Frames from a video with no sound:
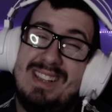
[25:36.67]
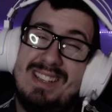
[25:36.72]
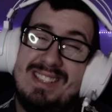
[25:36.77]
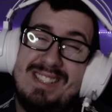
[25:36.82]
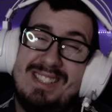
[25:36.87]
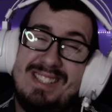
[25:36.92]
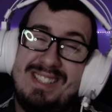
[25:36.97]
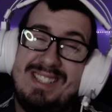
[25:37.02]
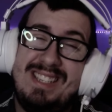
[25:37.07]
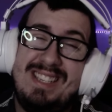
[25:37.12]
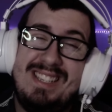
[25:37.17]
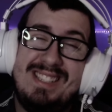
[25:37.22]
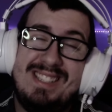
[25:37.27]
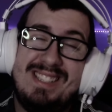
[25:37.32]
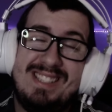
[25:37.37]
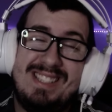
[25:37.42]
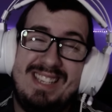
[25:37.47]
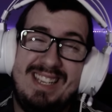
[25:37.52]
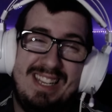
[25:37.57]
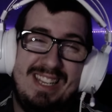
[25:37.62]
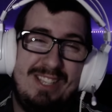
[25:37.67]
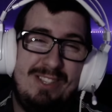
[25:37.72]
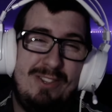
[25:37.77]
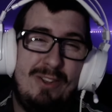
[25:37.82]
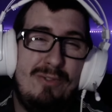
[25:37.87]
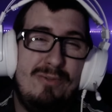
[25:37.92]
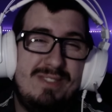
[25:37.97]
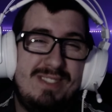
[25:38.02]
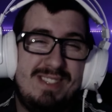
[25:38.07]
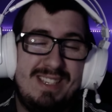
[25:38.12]
CC,
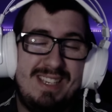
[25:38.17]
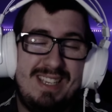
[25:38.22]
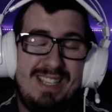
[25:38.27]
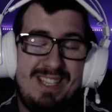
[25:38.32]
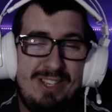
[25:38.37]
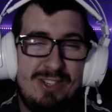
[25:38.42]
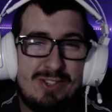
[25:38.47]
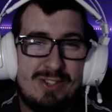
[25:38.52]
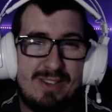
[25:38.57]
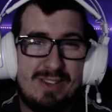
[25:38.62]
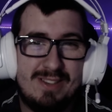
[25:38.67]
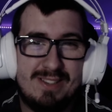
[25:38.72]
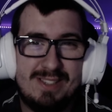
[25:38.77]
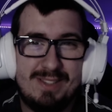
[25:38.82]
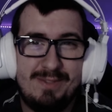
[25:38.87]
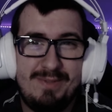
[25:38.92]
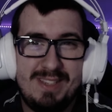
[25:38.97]
those initials.